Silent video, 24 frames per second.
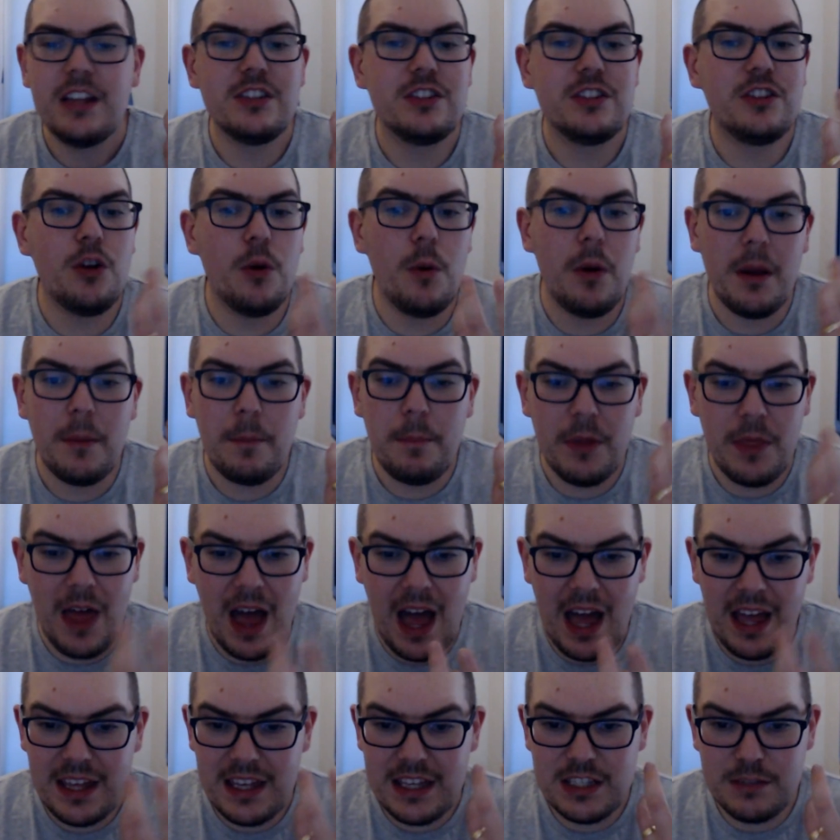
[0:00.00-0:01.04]
doing, but
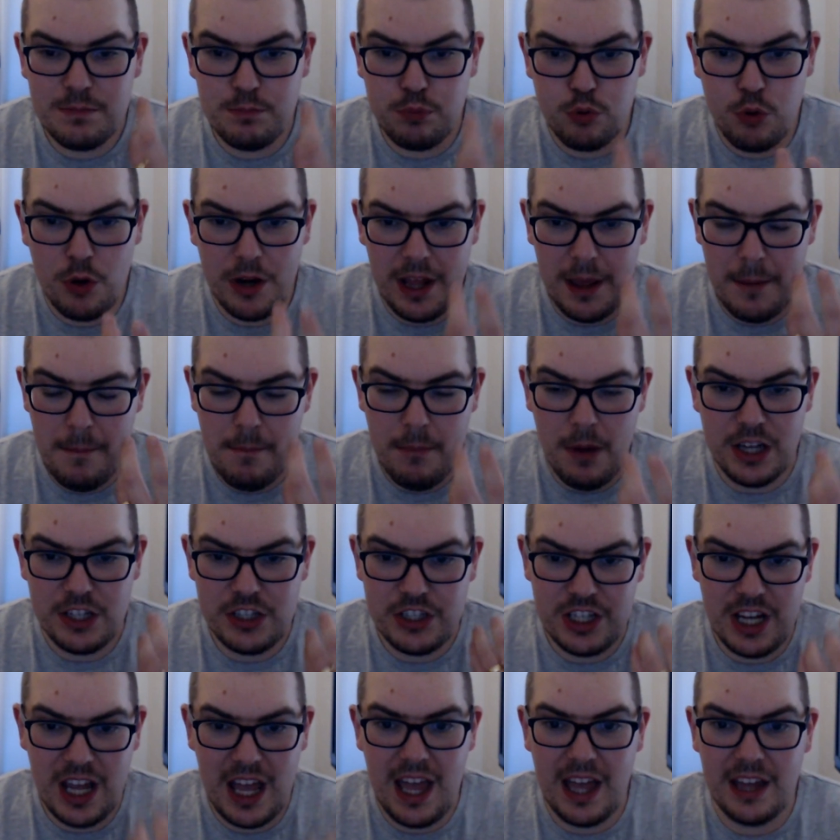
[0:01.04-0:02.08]
that is pretty
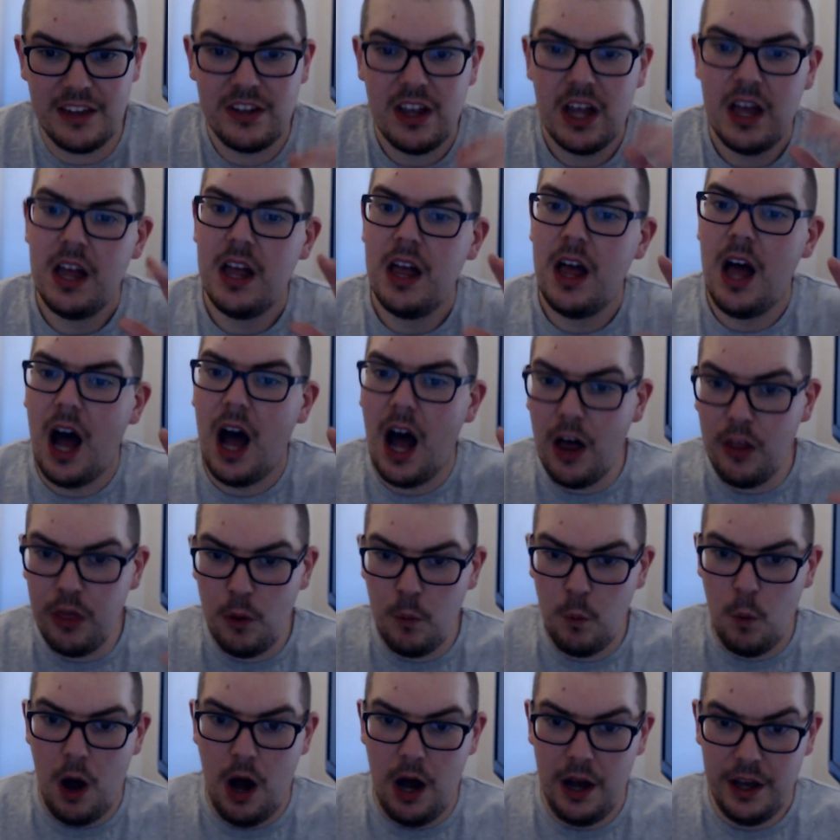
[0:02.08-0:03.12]
much it.
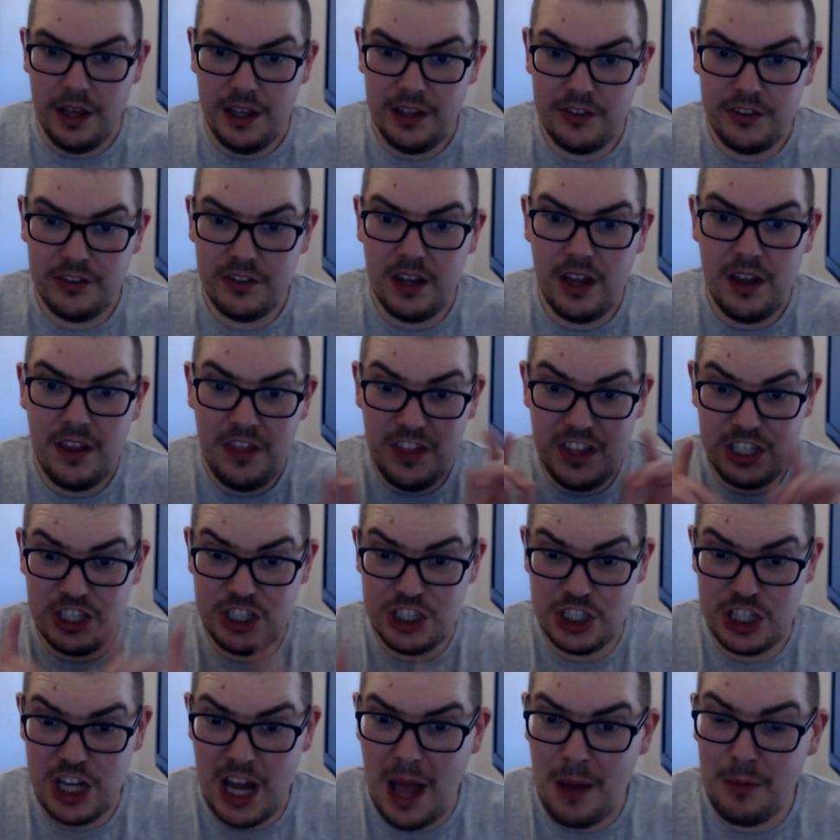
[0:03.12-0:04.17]
Otherwise, this
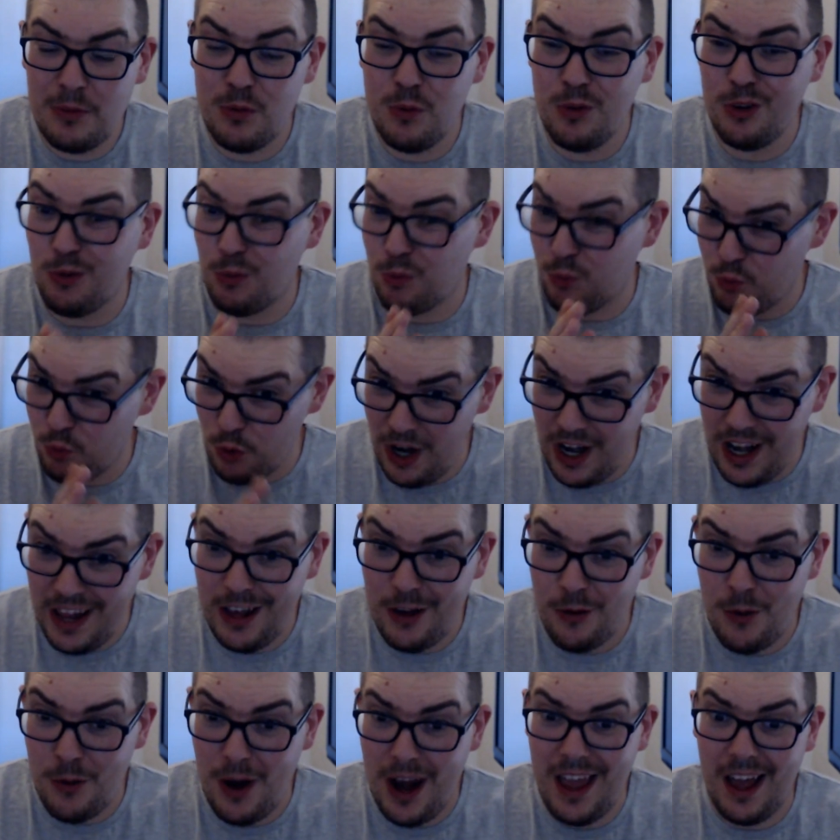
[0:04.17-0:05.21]
chapter was really
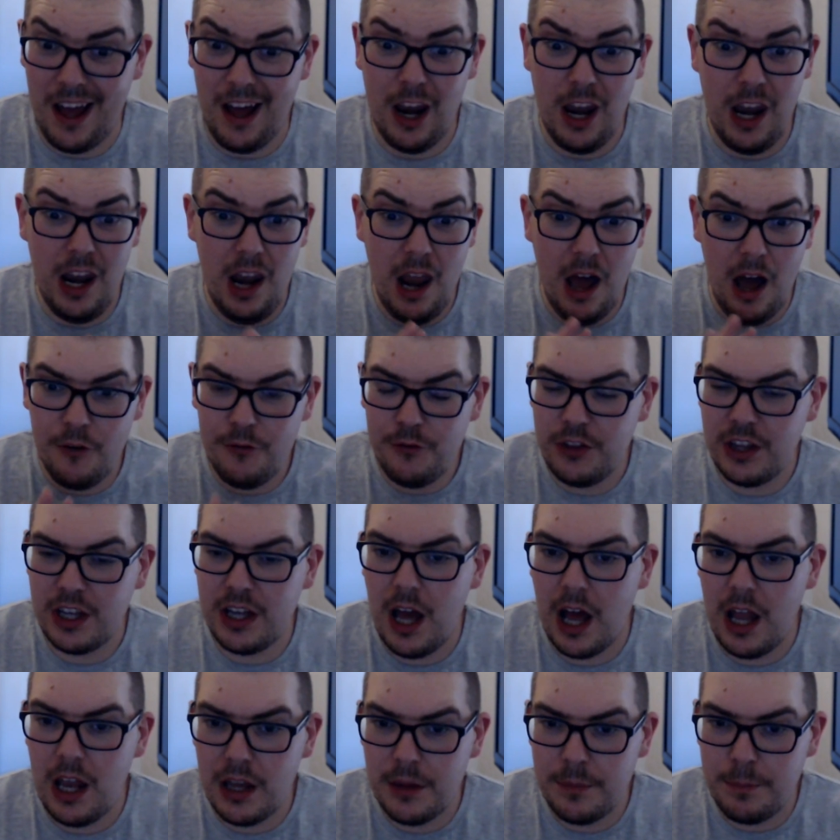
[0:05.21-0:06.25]
great. I love the
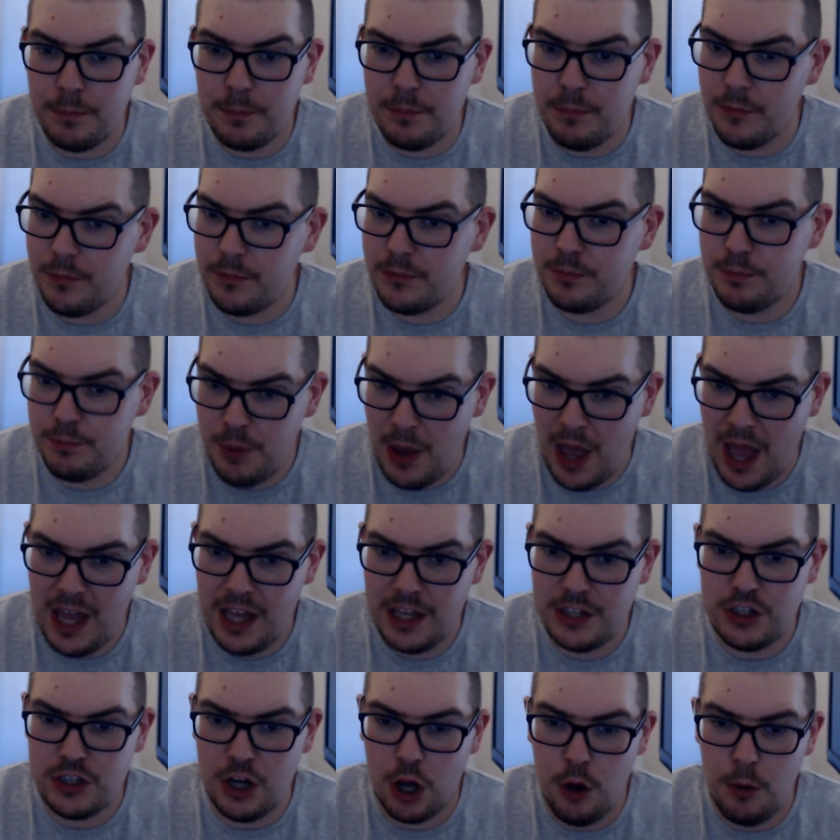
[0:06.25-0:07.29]
color
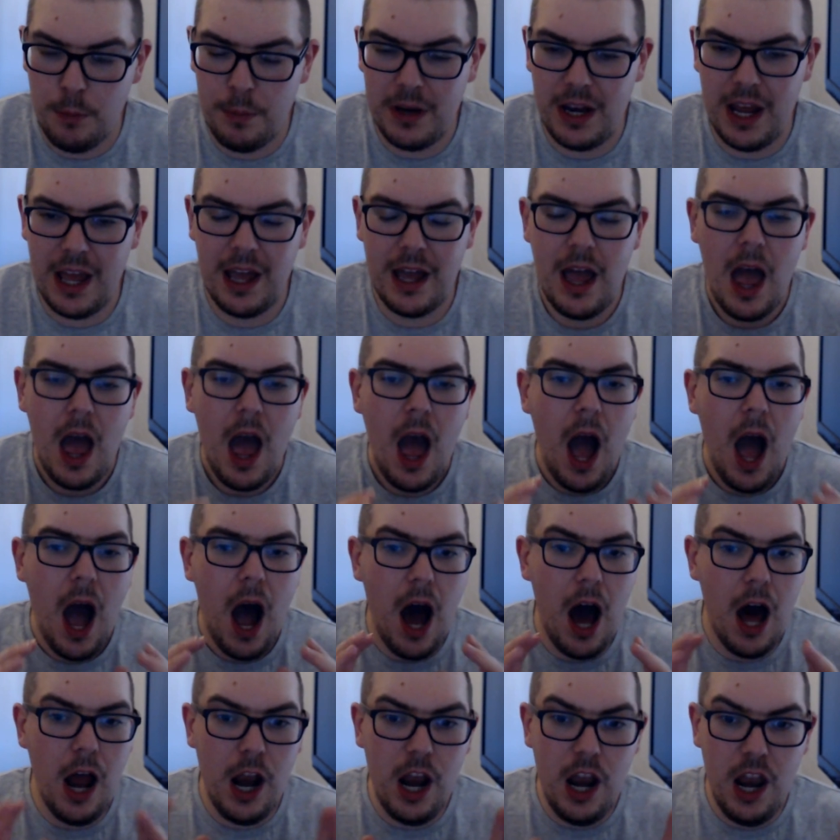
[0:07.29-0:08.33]
page opening.
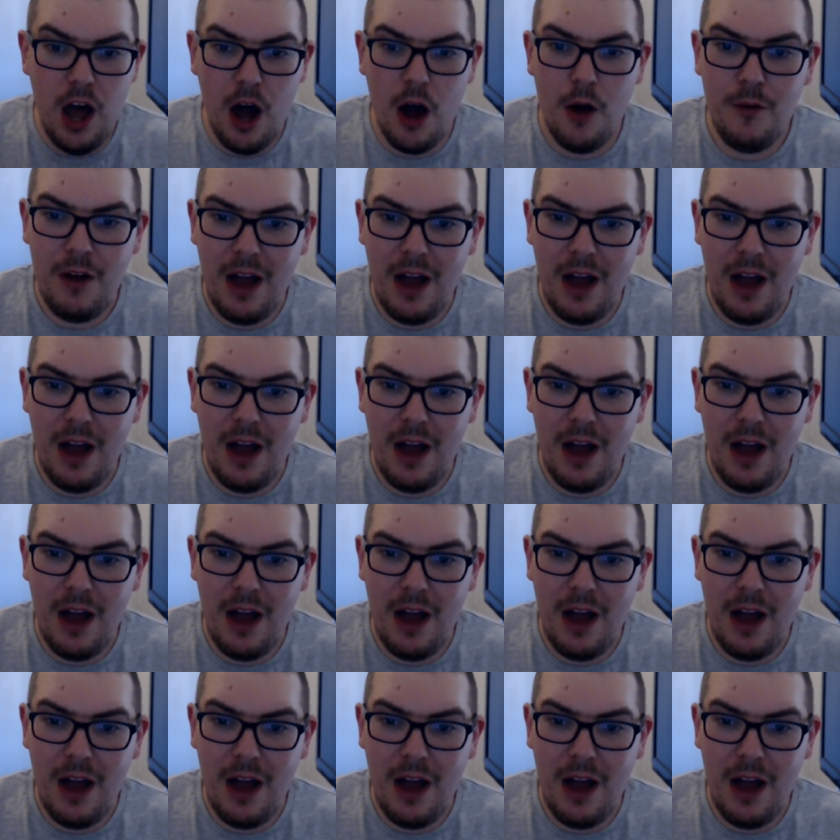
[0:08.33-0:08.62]
I love